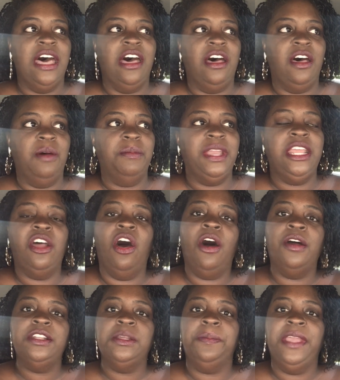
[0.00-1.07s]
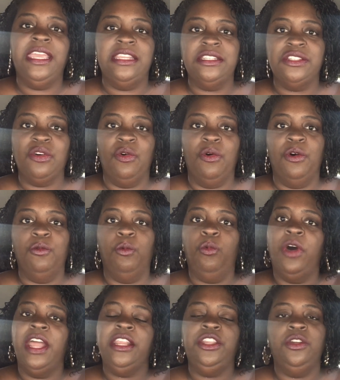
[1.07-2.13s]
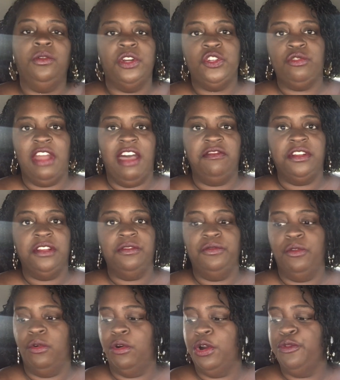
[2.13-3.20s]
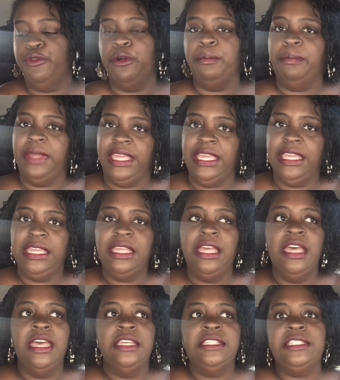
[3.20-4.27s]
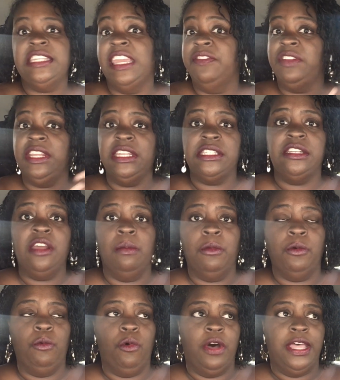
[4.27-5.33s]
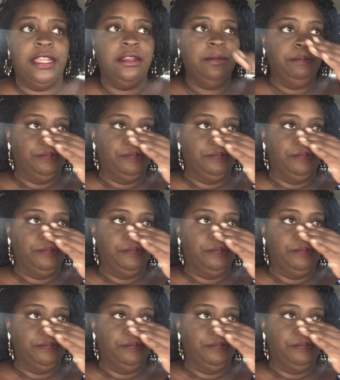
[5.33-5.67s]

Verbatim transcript: um, it all depends on what you are traveling for. For me, safety is number one.